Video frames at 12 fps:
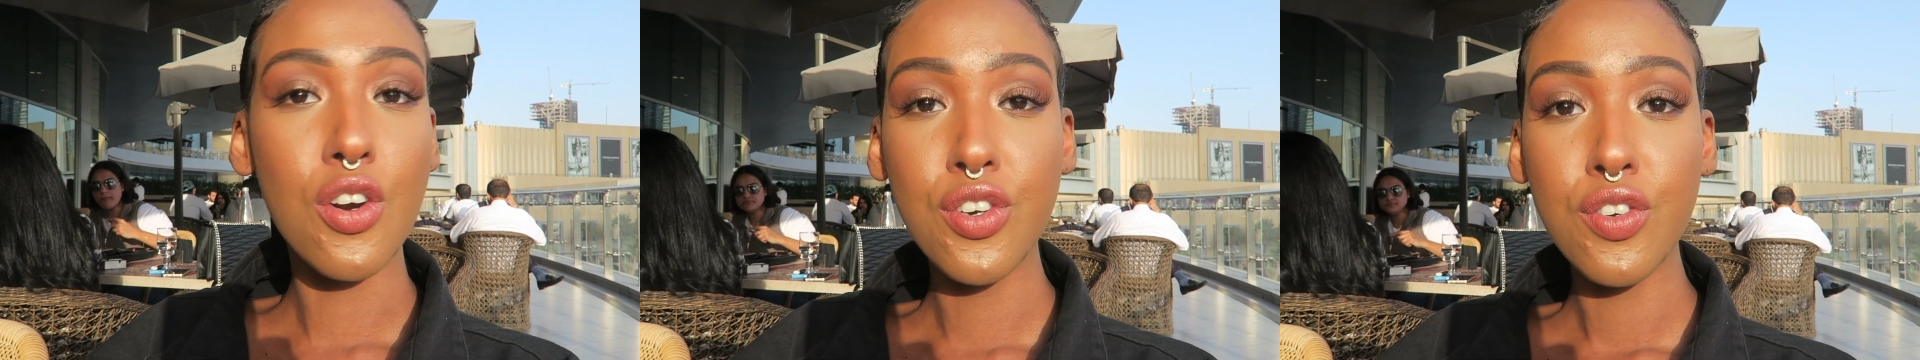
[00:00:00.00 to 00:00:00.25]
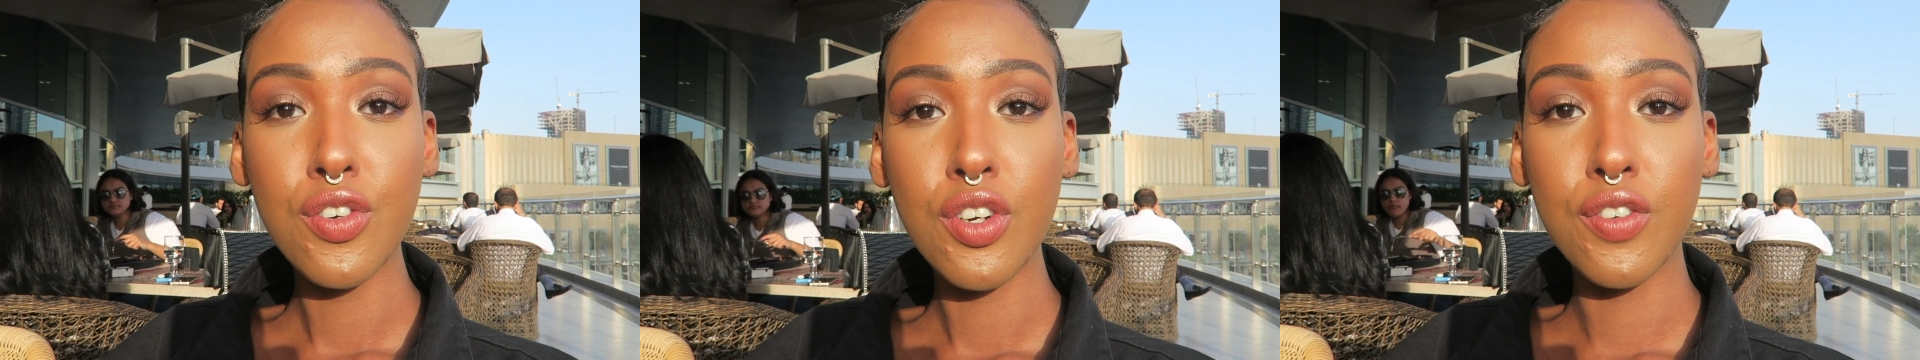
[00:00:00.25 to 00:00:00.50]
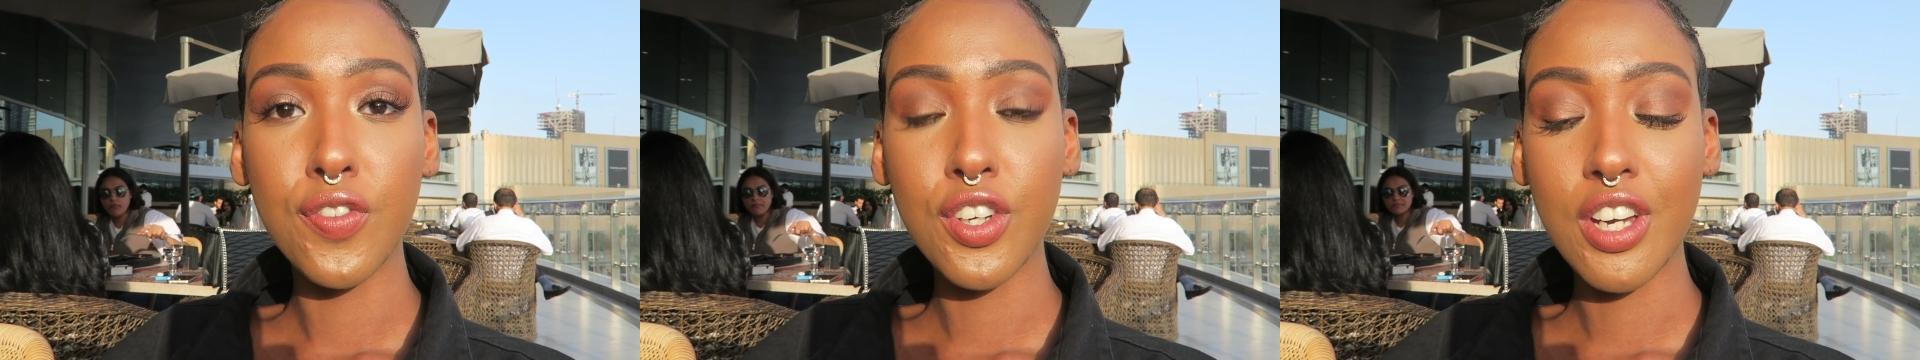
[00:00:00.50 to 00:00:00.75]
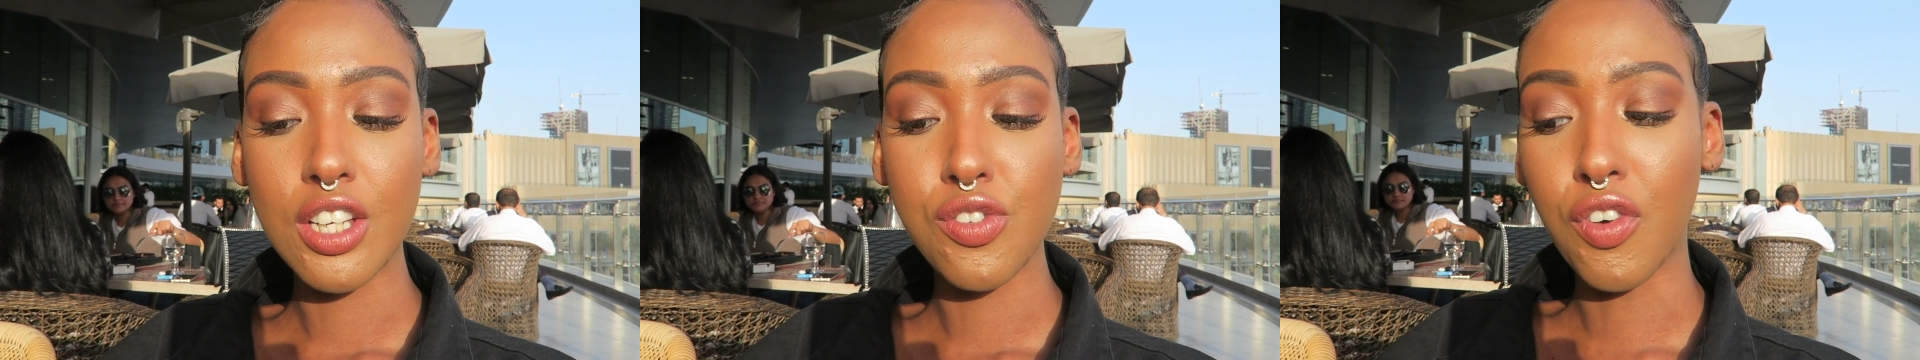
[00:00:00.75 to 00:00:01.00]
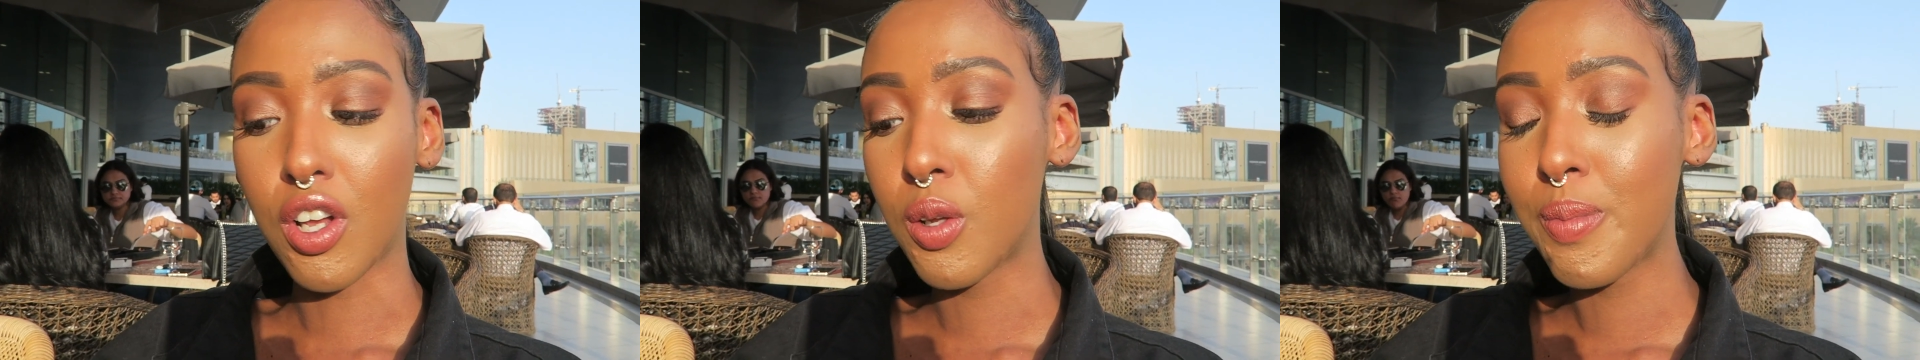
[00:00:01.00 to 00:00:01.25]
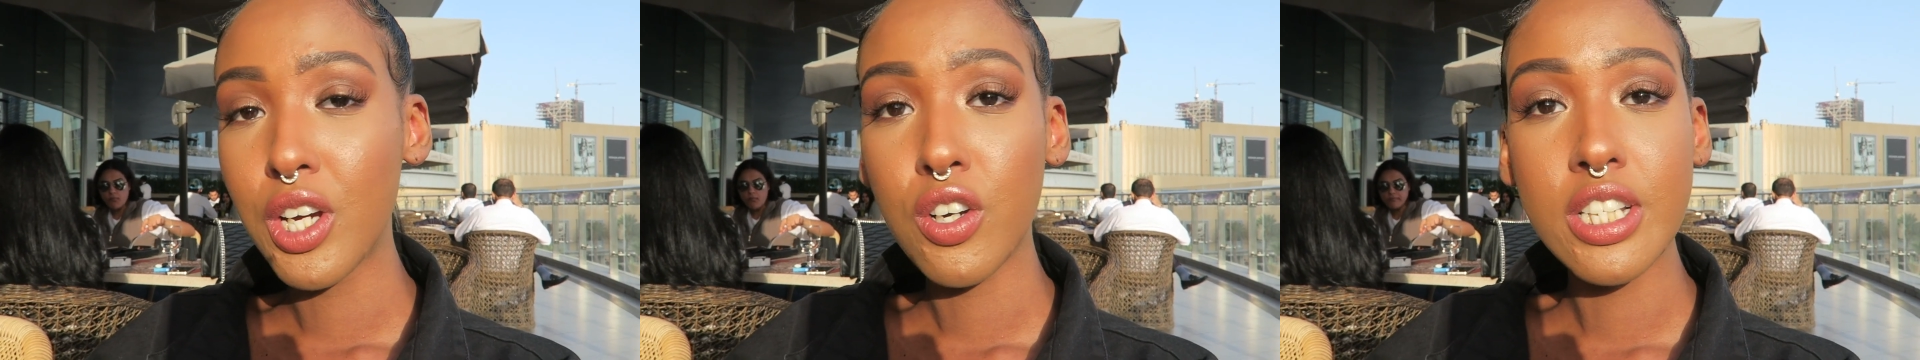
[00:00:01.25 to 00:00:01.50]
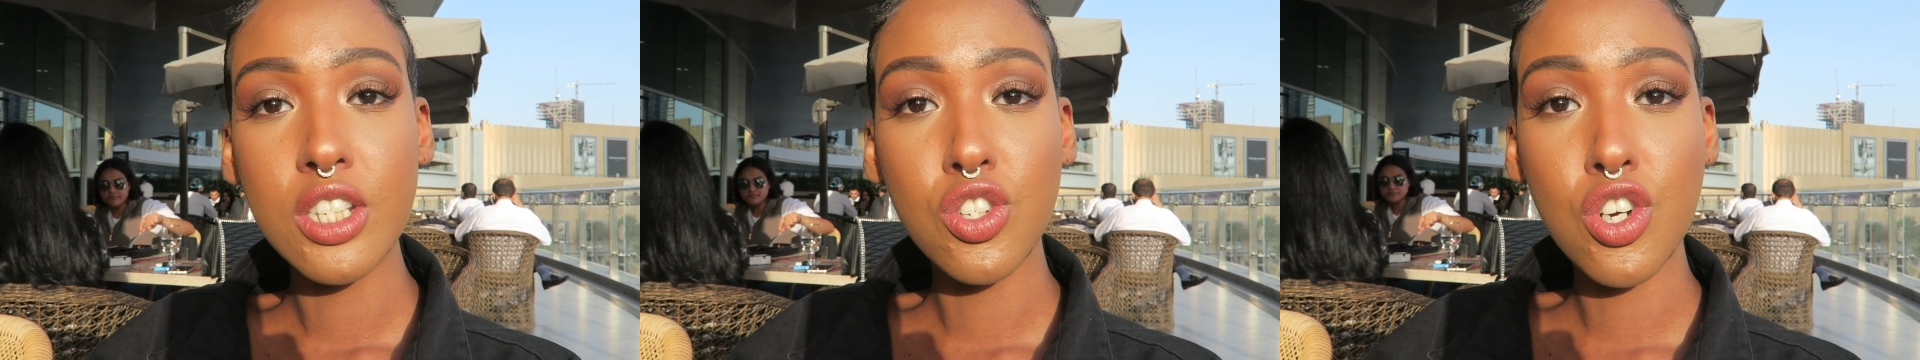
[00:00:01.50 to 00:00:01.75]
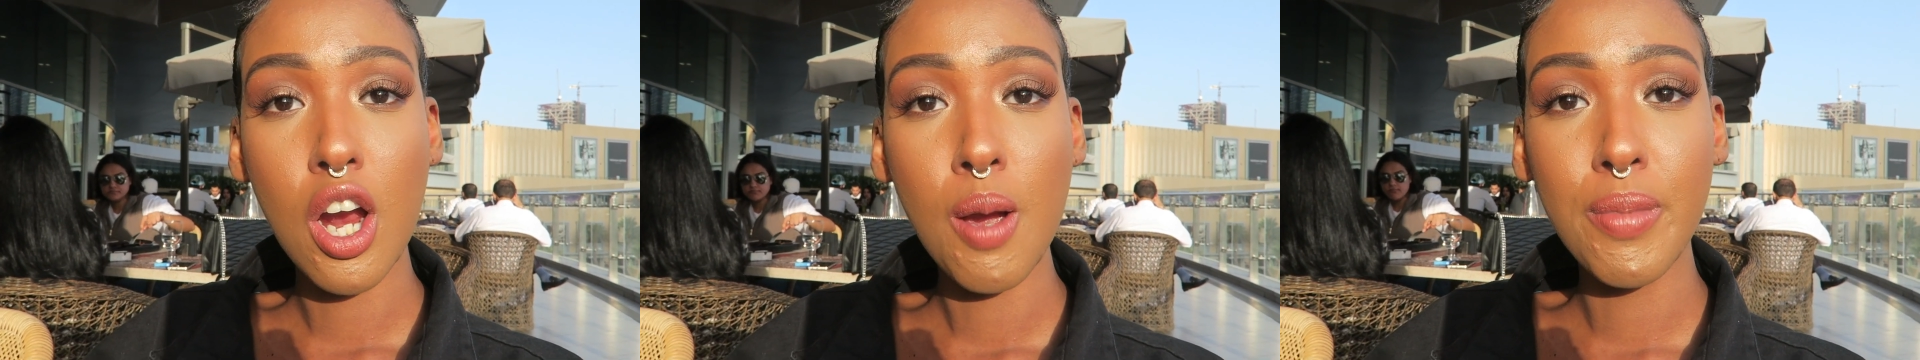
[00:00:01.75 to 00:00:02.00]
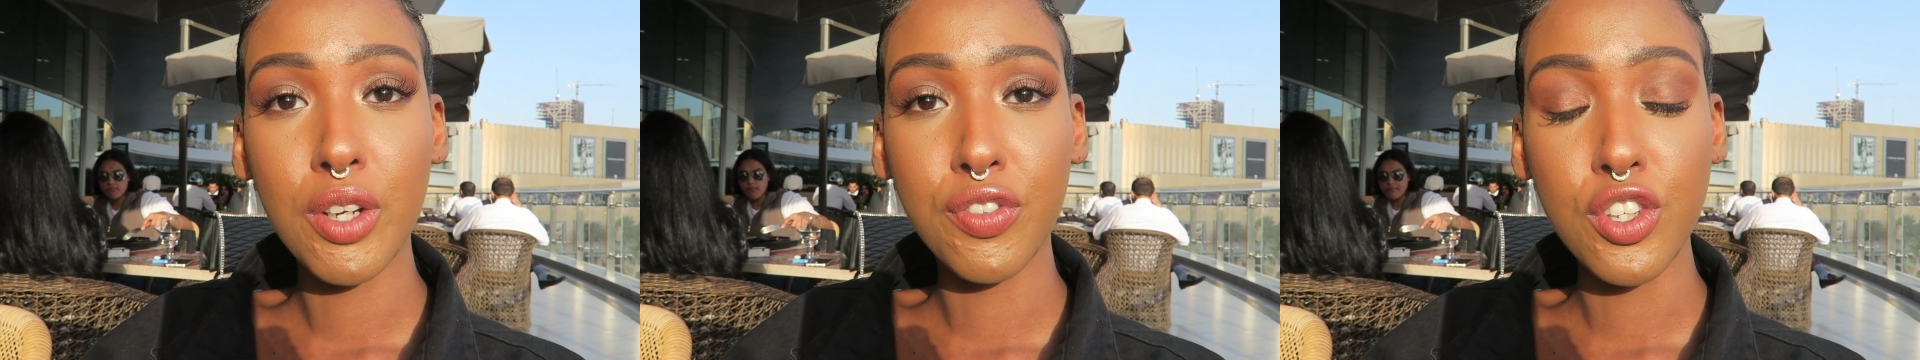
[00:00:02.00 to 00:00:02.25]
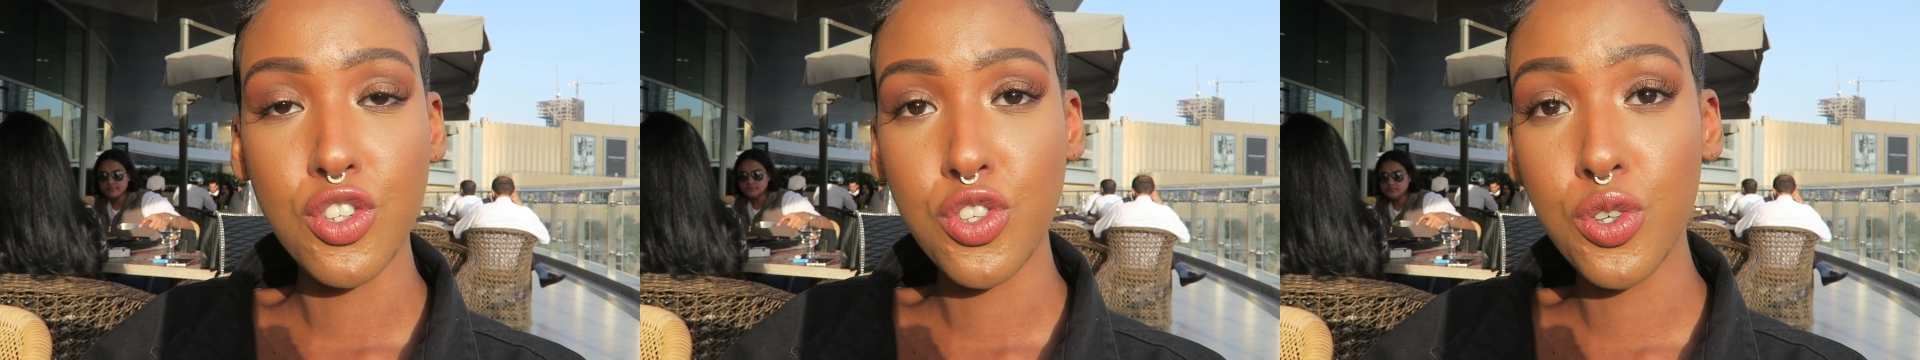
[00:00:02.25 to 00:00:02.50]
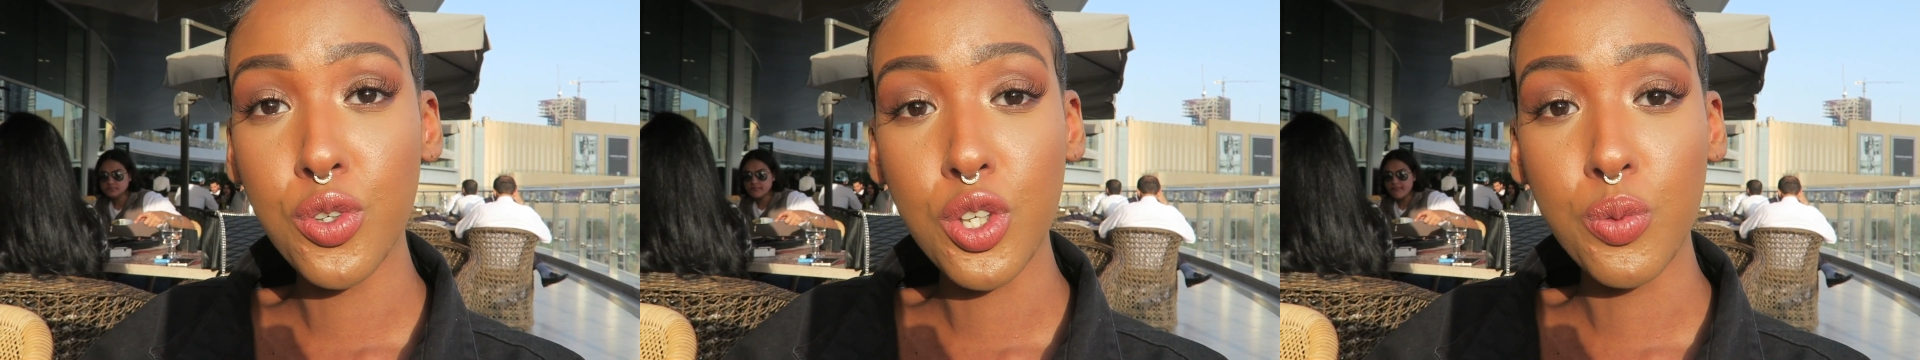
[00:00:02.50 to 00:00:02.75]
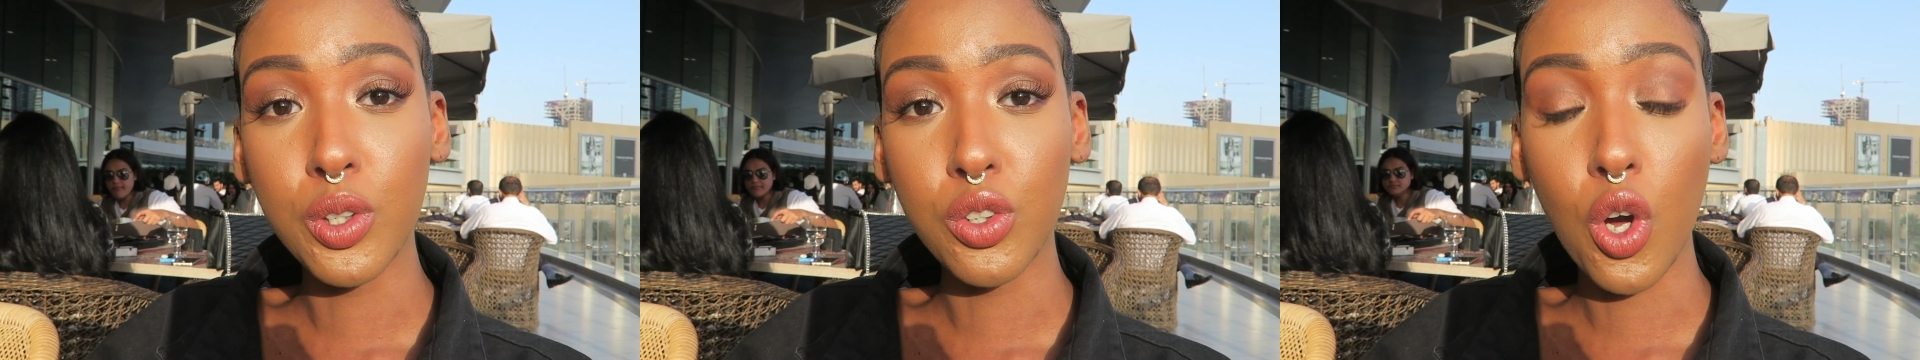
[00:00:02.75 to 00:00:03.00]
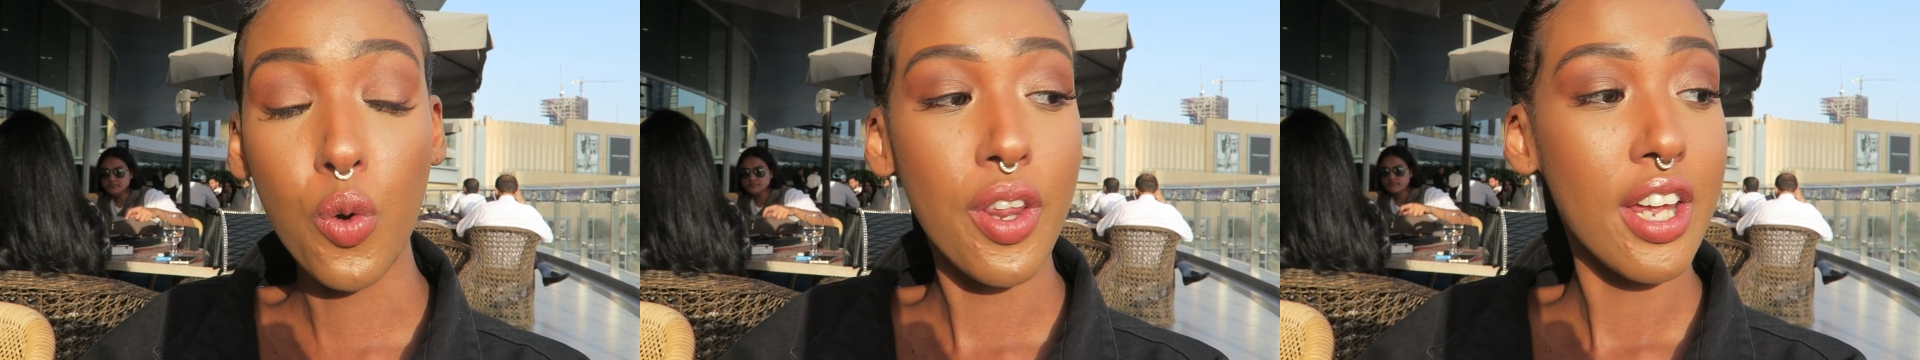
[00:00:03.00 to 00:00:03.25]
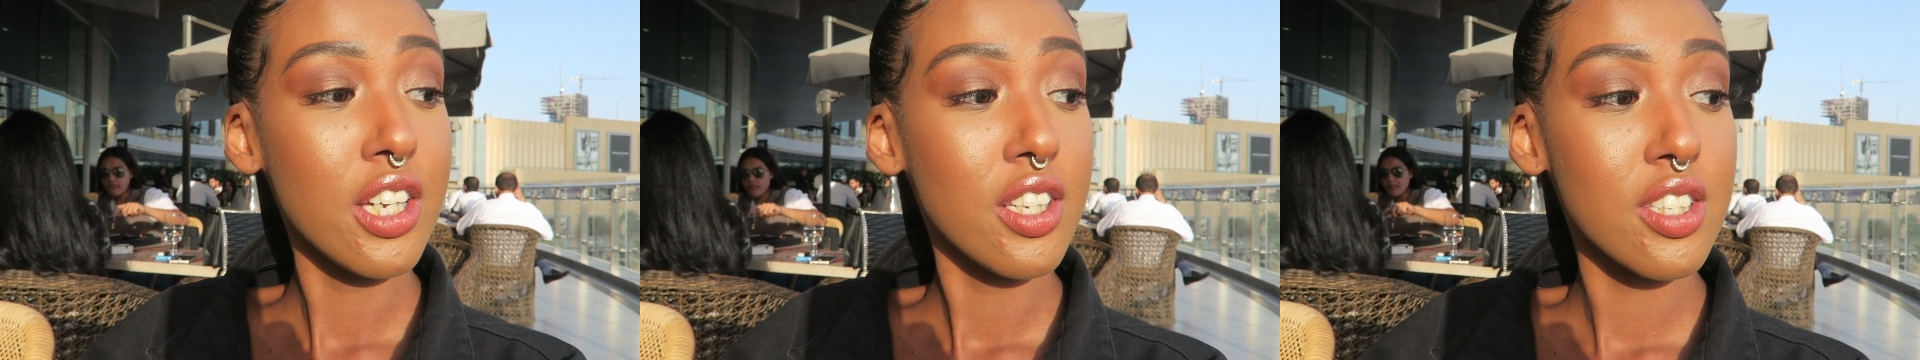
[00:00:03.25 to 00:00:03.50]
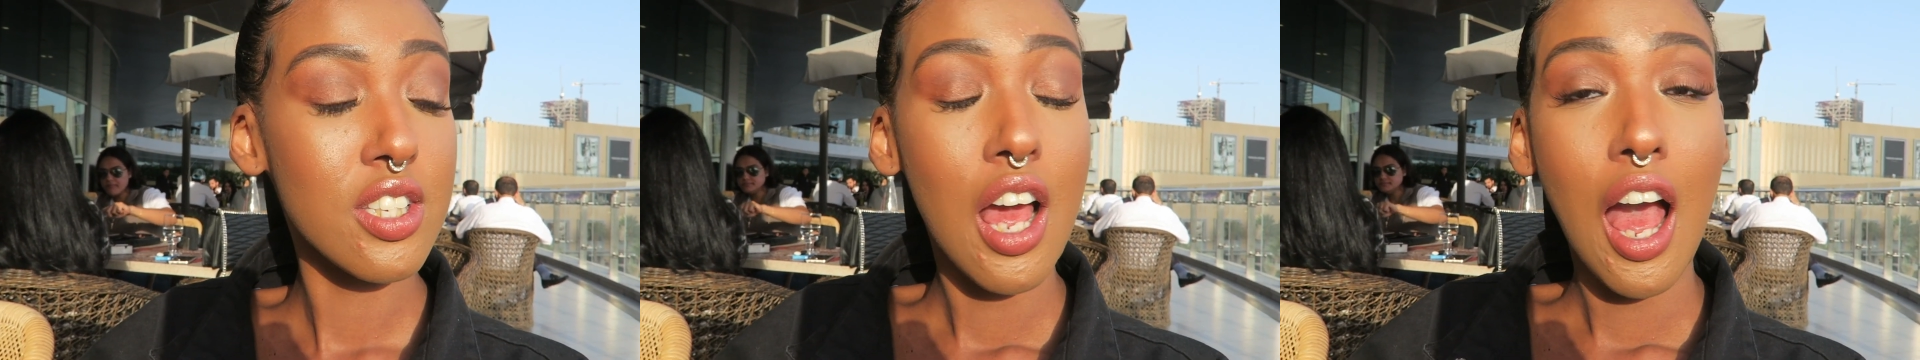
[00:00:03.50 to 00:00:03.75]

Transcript: I don't know if you guys follow me on Instagram, but if you do, you will know this.